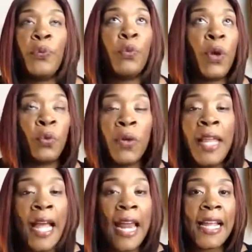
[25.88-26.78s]
What
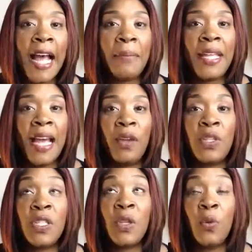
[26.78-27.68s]
really kind of got me kind
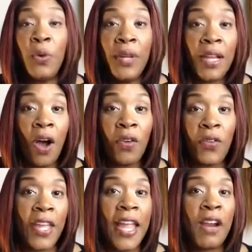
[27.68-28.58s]
of swooning
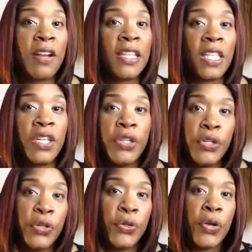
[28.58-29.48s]
over the hair is the
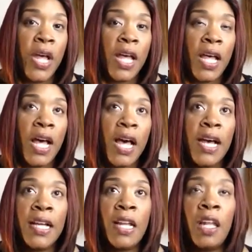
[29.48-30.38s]
new
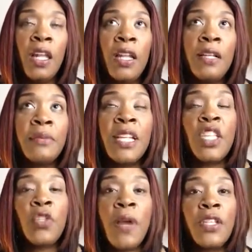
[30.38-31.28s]

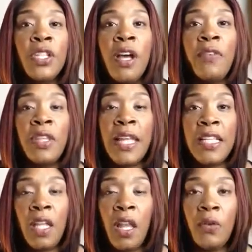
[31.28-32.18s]
construction of the
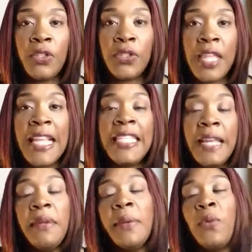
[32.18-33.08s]
lace closures. They
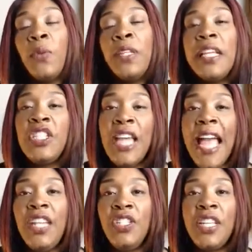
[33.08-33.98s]
seem to be really
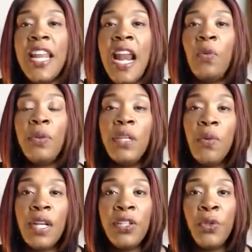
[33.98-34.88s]
changing, and I really
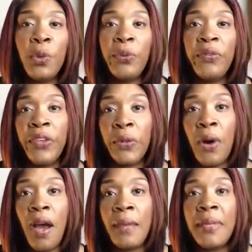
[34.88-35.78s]
wanted to do a review
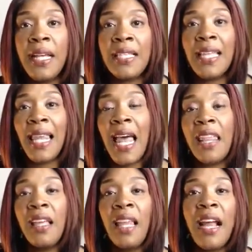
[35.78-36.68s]
on it because a lot
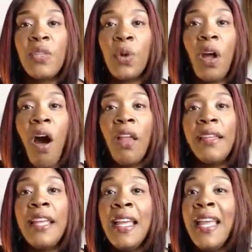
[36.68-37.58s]
of the clients were
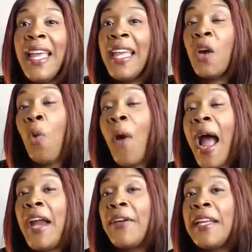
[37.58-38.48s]
calling
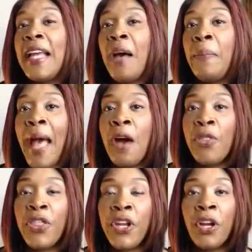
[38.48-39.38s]
inquiring
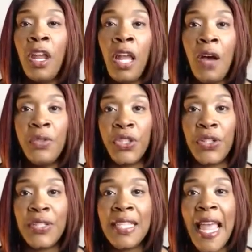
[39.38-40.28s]
about their
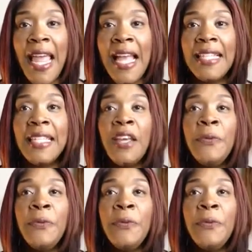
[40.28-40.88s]
closures, and